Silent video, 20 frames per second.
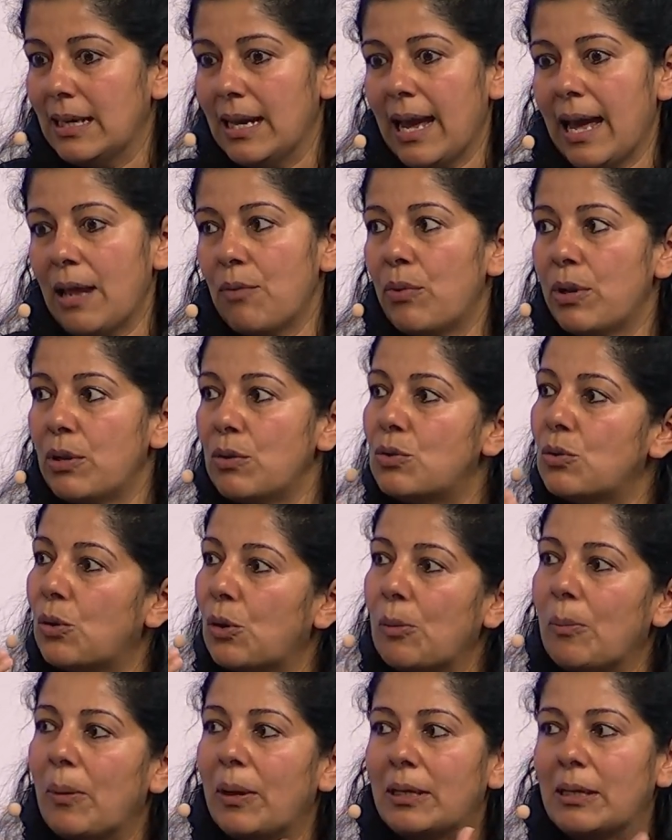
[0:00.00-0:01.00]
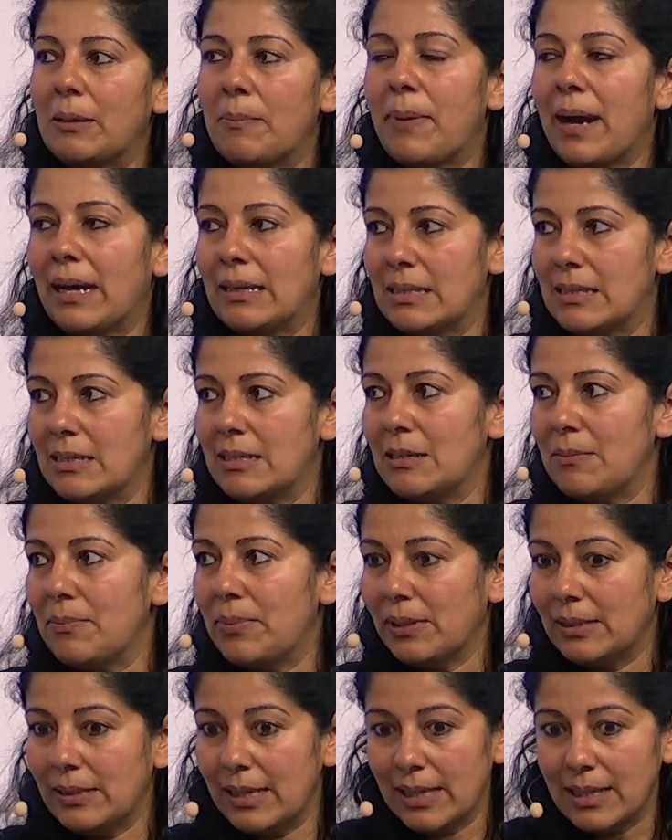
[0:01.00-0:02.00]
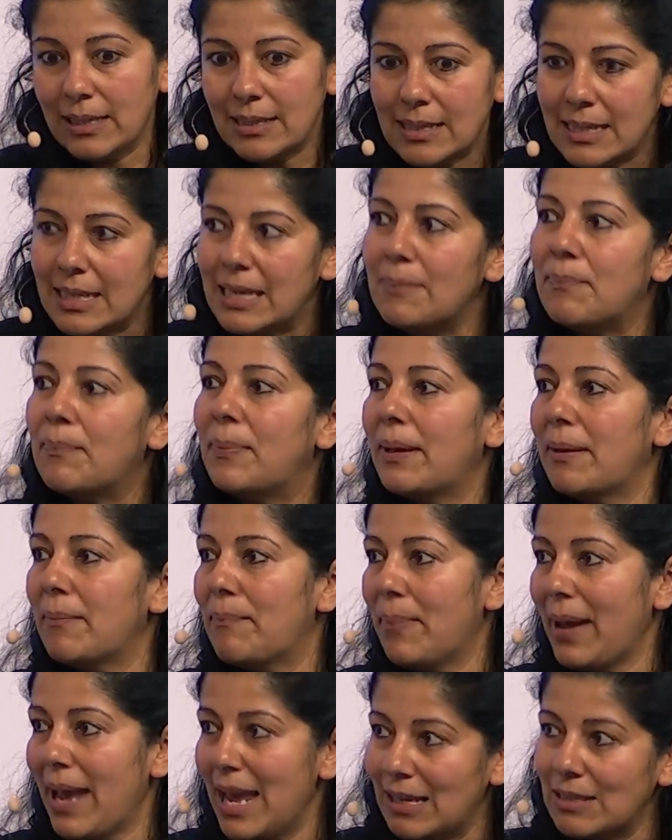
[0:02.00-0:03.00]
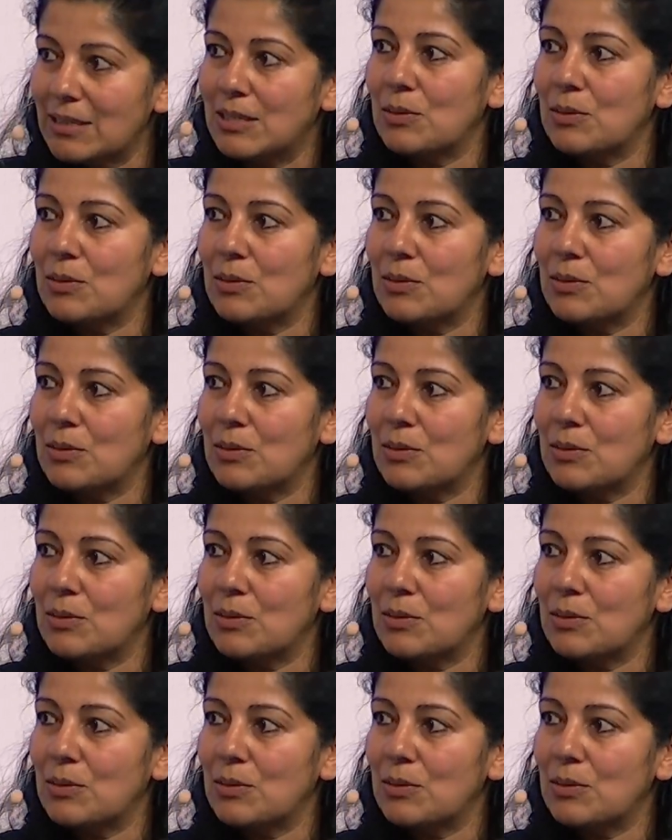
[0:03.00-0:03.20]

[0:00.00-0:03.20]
And when you talk about capacity building, it's keeping pace